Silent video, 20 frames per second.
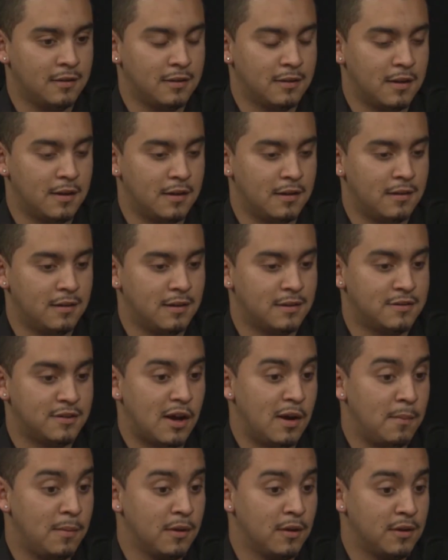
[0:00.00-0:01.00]
El
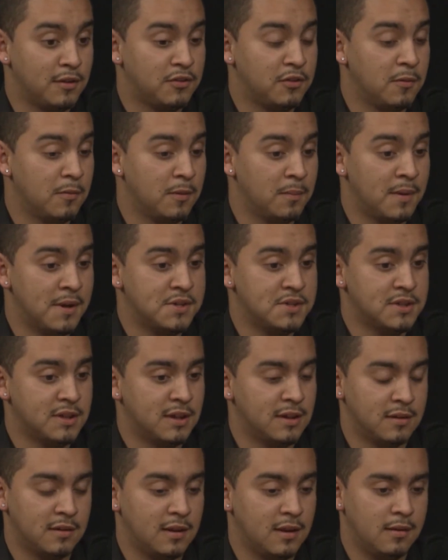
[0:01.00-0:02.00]
Salvador, as you were mentioning,
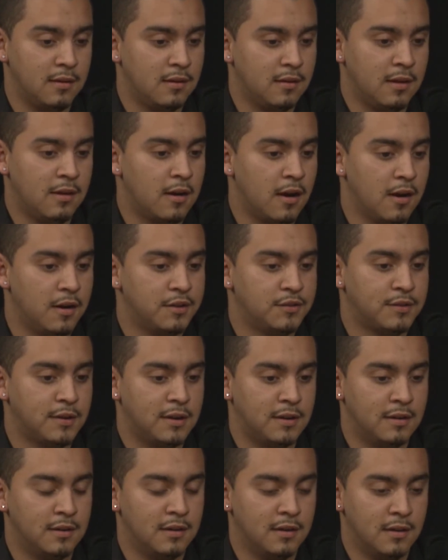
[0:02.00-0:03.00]
it carries
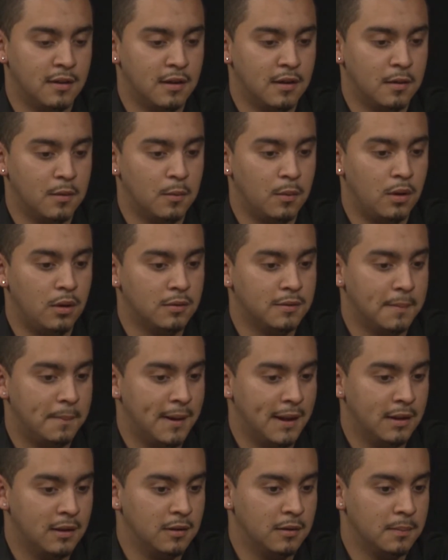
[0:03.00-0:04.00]
a
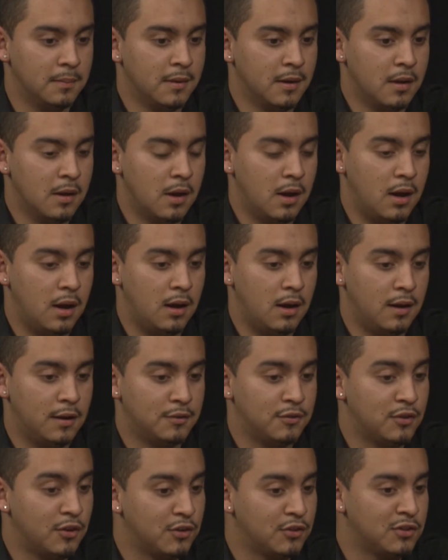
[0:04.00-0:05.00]
well-developed
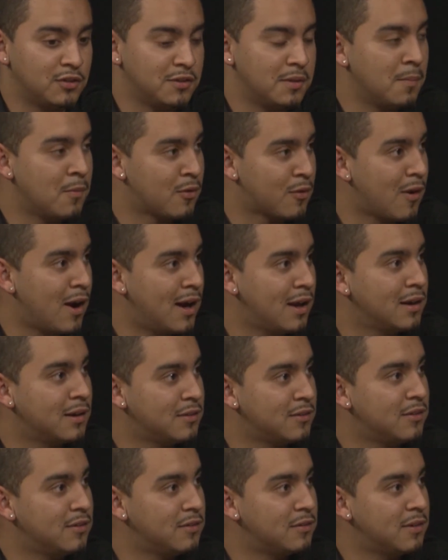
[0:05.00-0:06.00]
social democratic
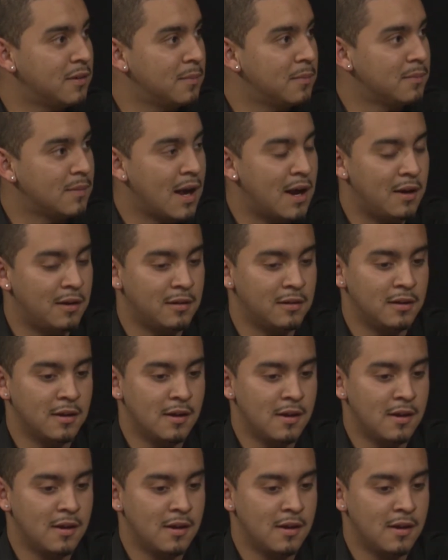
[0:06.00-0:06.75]
system now.